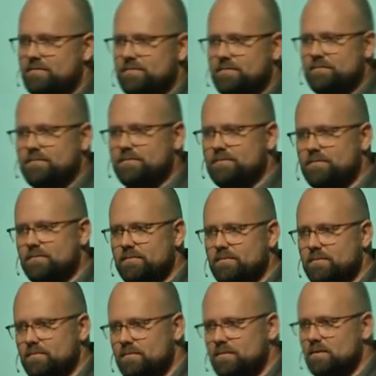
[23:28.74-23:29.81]

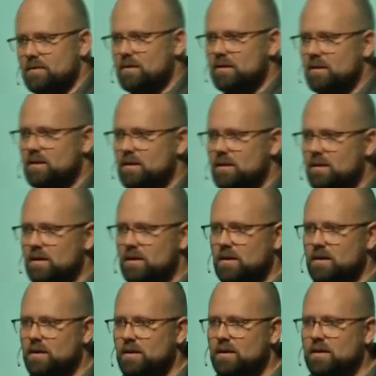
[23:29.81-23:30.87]

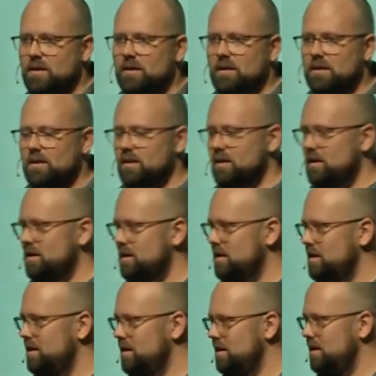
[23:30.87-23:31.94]

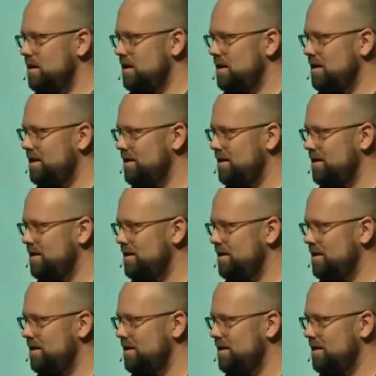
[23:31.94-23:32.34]
No one is speaking in this clip.